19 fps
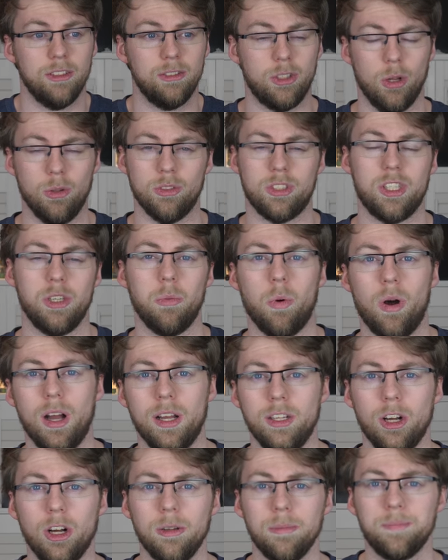Don't see
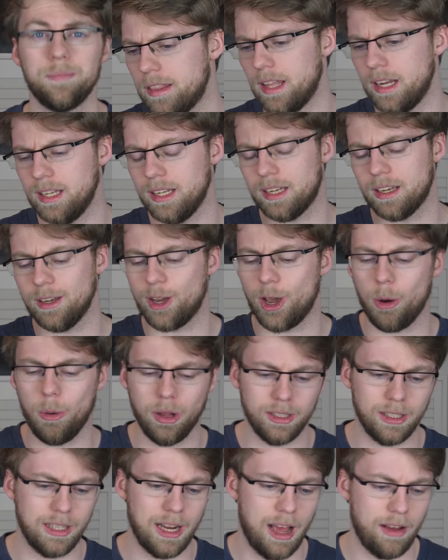why not. Then you can go
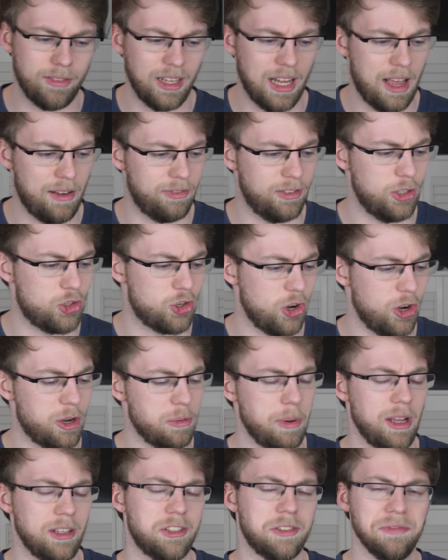on and have a laugh and a joke
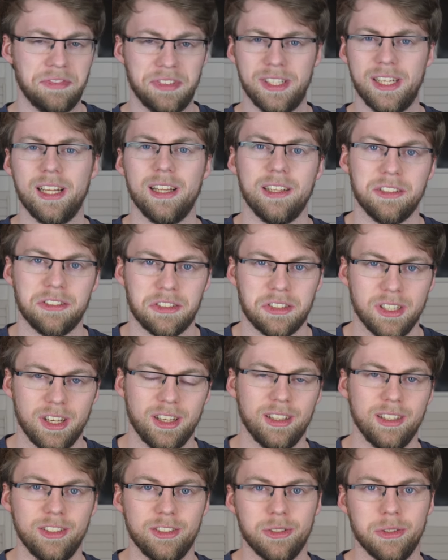about some vanillas.
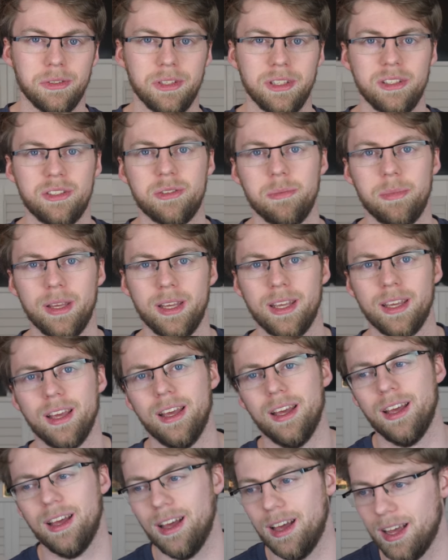Certainly do need to be
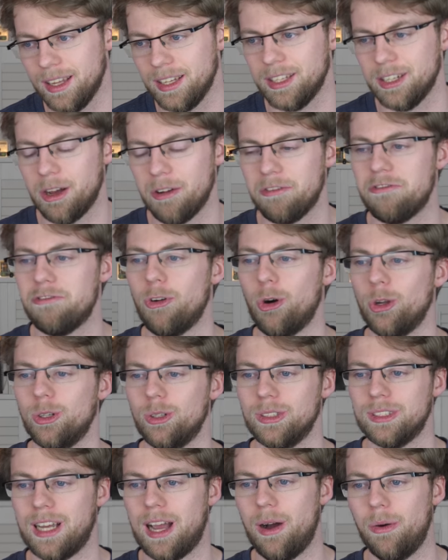Uh, you know,
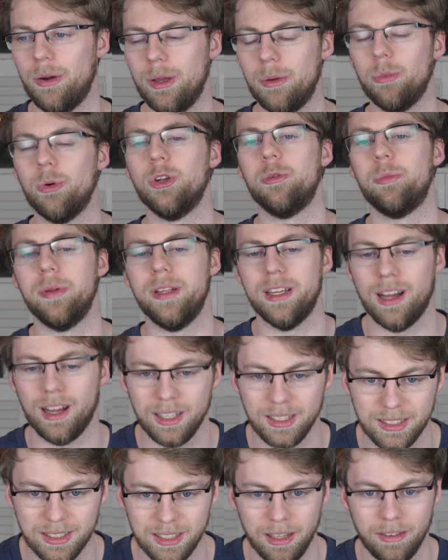foiled out. It would be
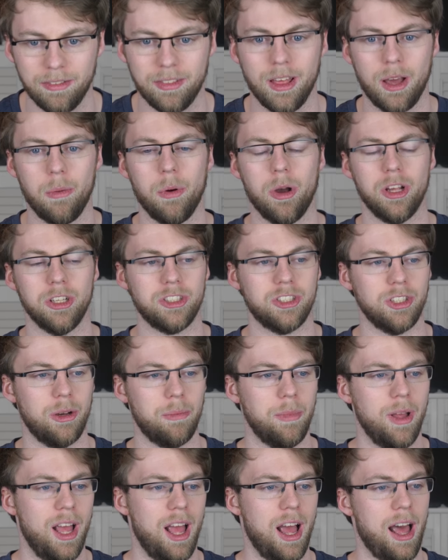nice if there were
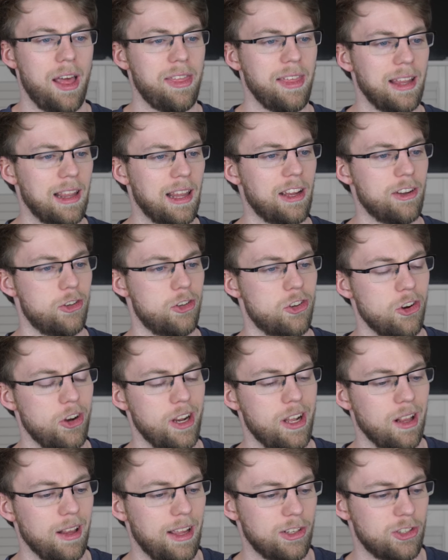some. I think legendary
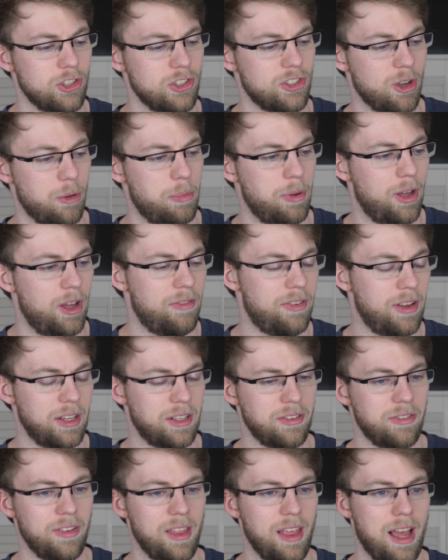collections are
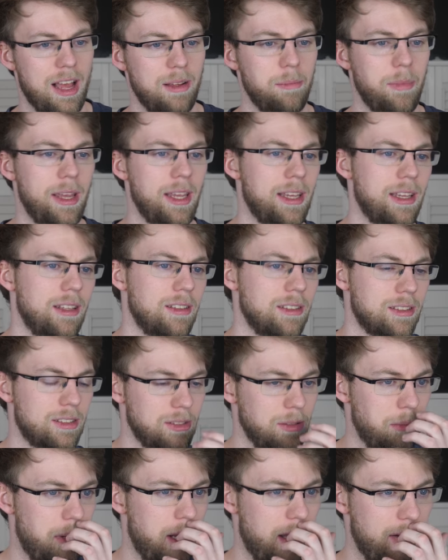perfect for that, making
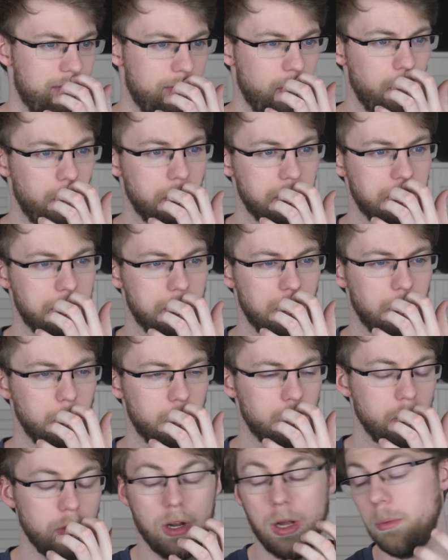some uh, foils as
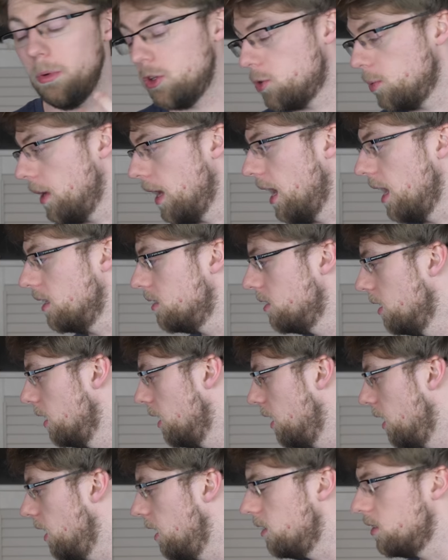ultra rare, which we had
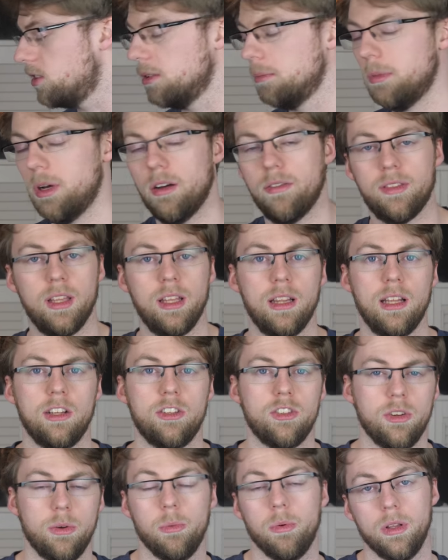in some of the
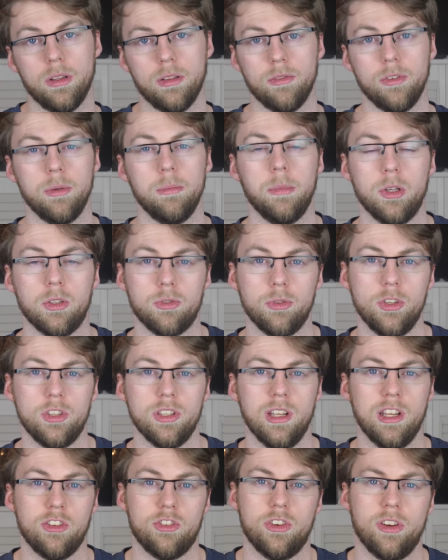legendary, well, the most
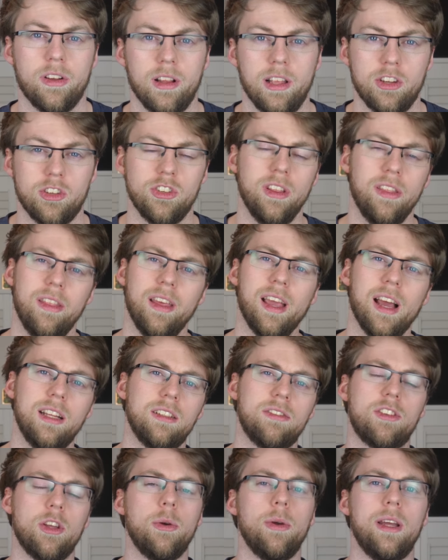recent legendary collection, and they kind
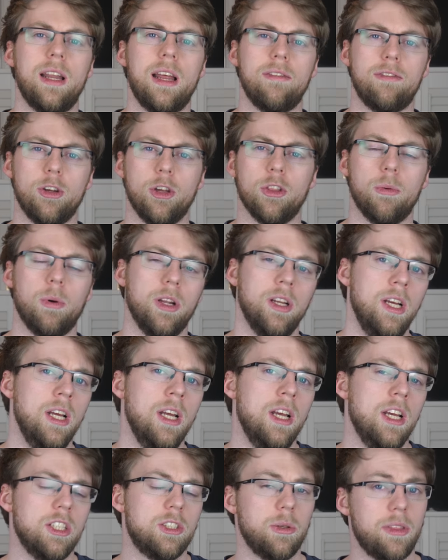of do it in every other one.
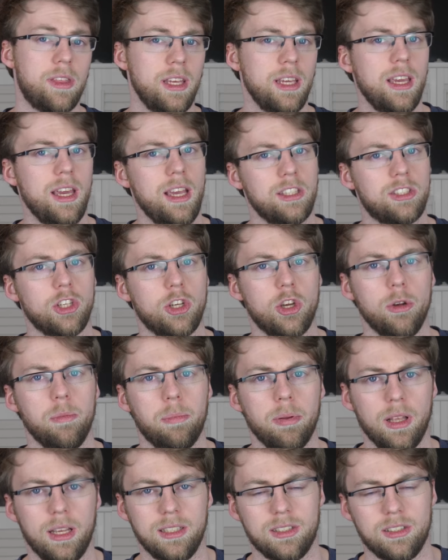So I think it is a
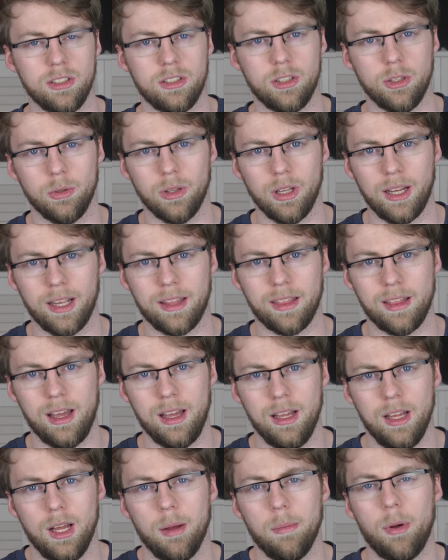good place to do like
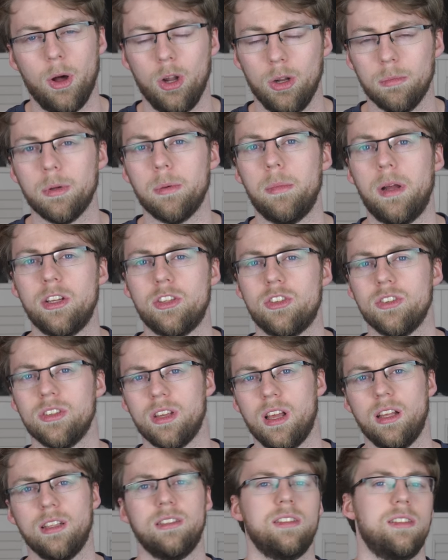that. But honorable mentions,
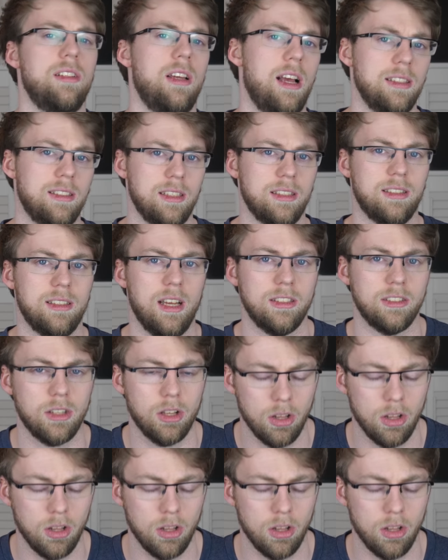as as I said,